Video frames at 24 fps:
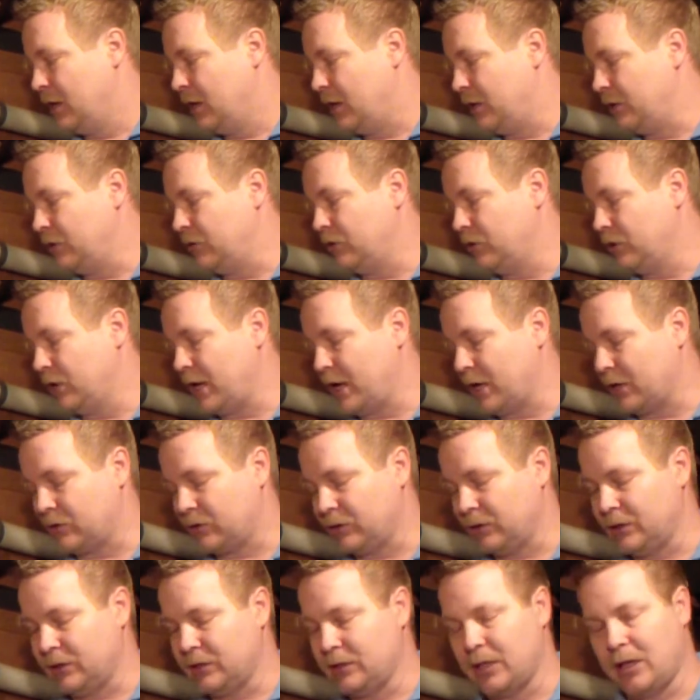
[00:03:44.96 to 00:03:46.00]
you could
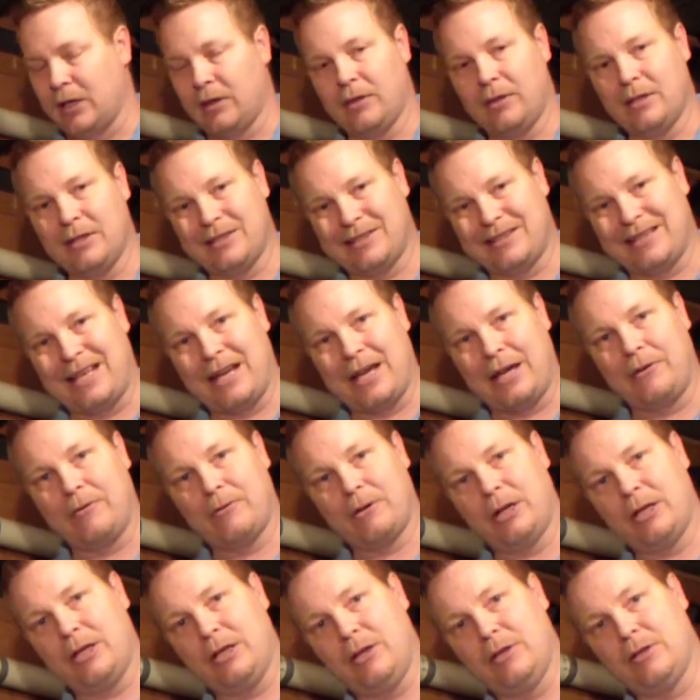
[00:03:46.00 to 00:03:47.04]
actually send this line
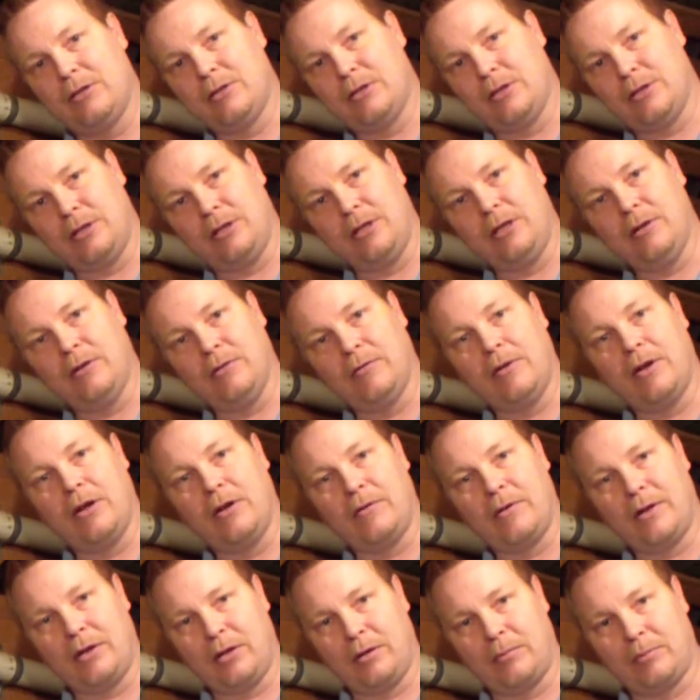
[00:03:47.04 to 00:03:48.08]
right here to the needle
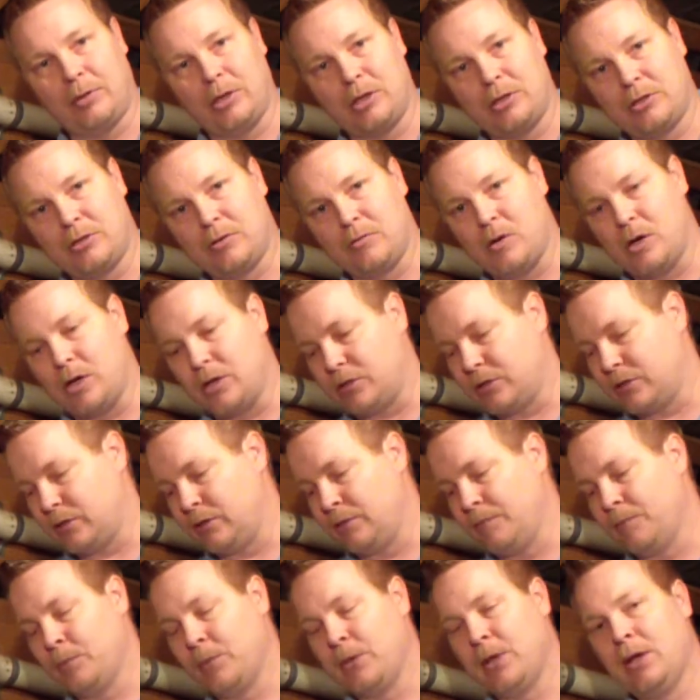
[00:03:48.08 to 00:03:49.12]
valve on your pressure
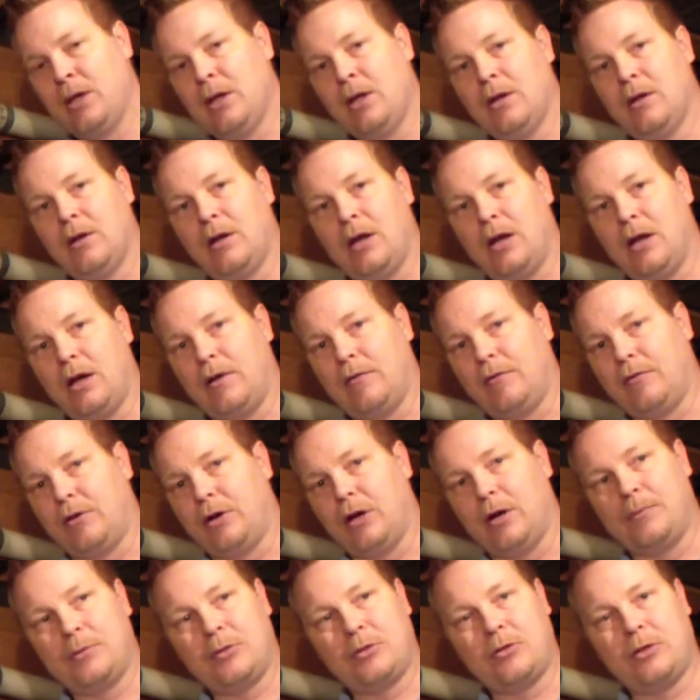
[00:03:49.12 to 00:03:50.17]
washer for
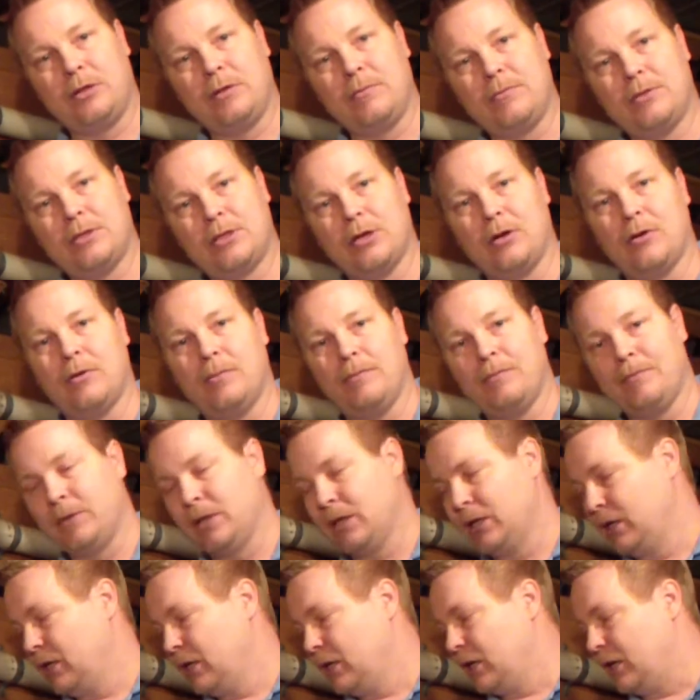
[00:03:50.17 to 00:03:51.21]
upstream soap.
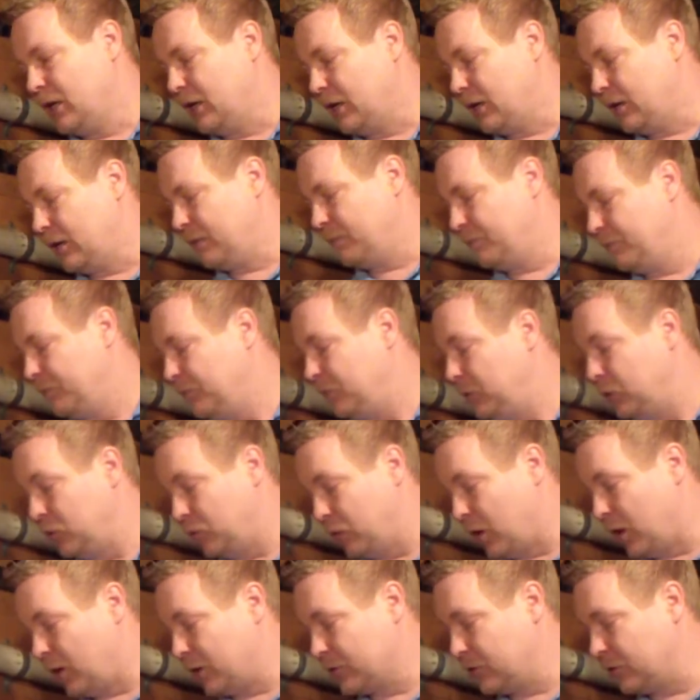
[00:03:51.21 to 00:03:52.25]
You
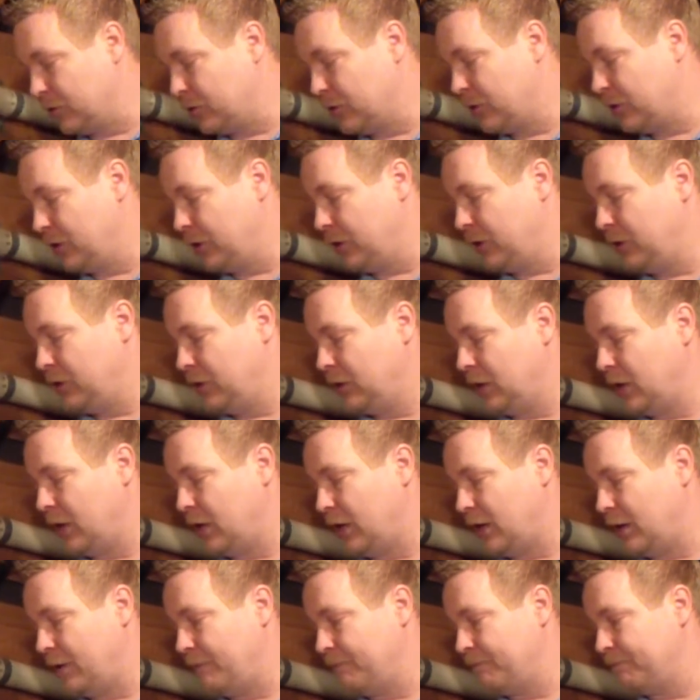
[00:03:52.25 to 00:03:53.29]
also could
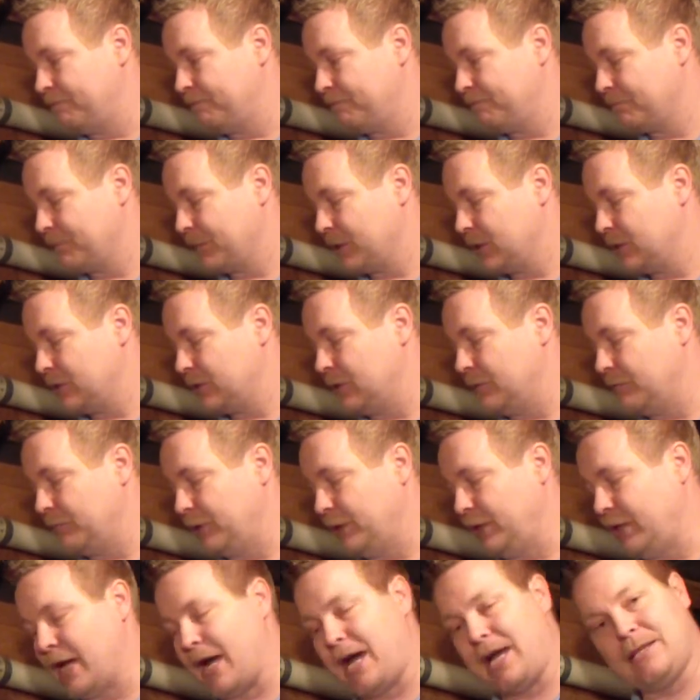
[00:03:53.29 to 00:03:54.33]

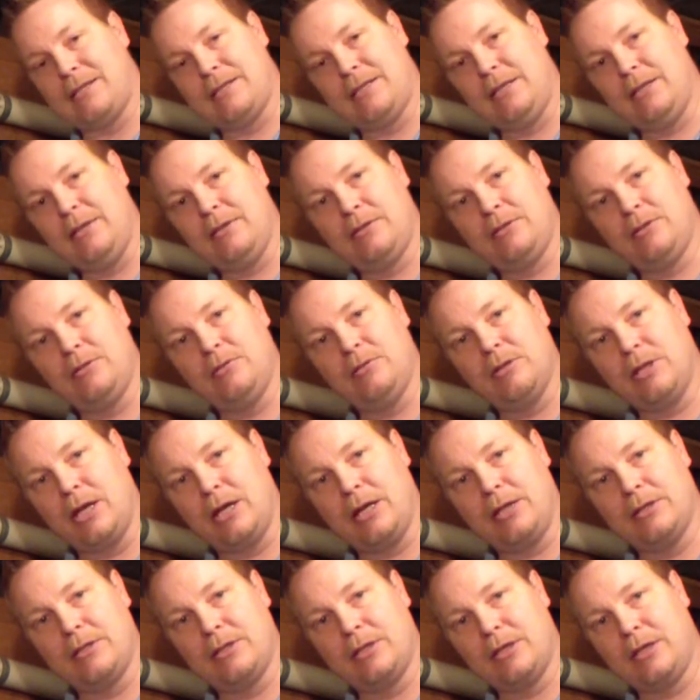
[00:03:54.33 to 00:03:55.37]
simply not tee the 2
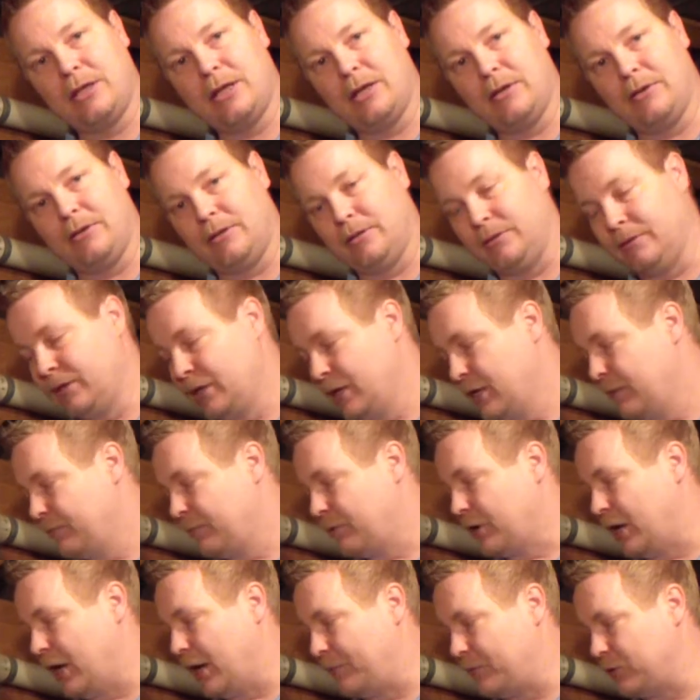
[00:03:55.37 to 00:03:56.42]
lines together.
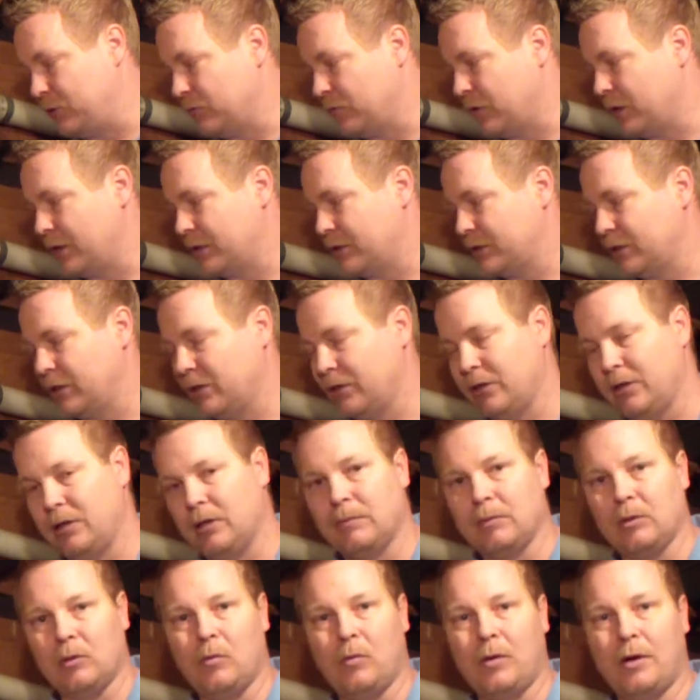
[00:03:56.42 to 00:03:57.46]
Perhaps you want to send the
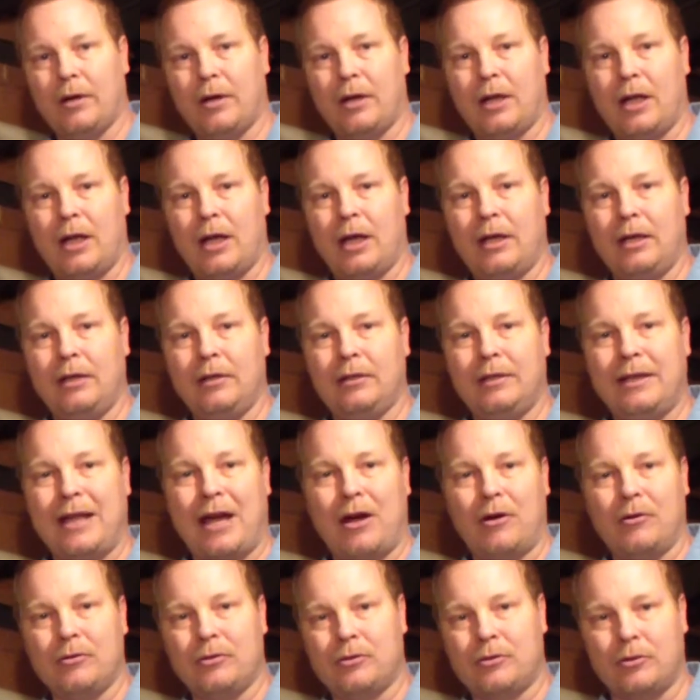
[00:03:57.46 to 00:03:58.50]
number 1 line
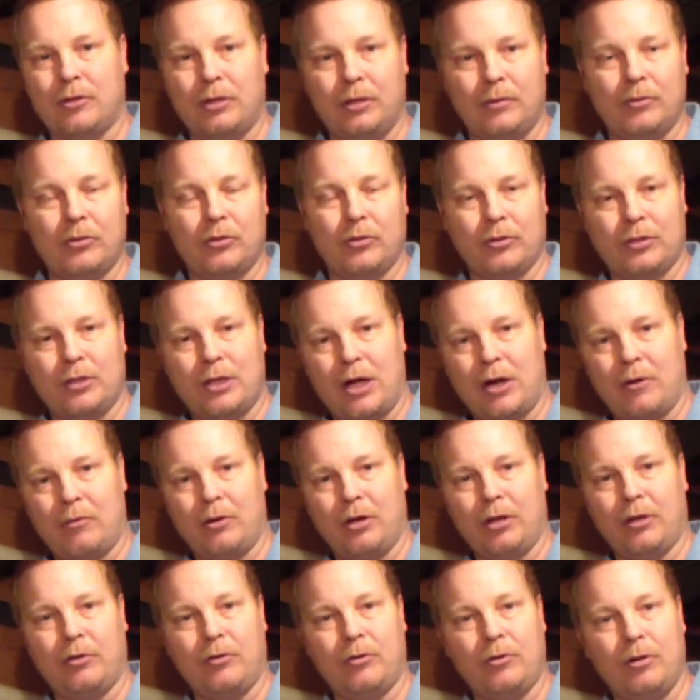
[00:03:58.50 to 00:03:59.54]
downstream so it's not
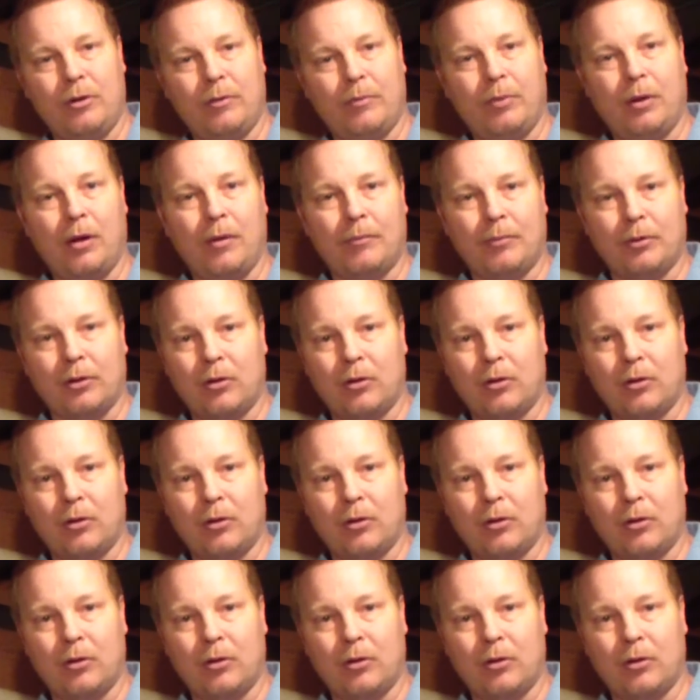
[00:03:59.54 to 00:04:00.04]
running through your pump or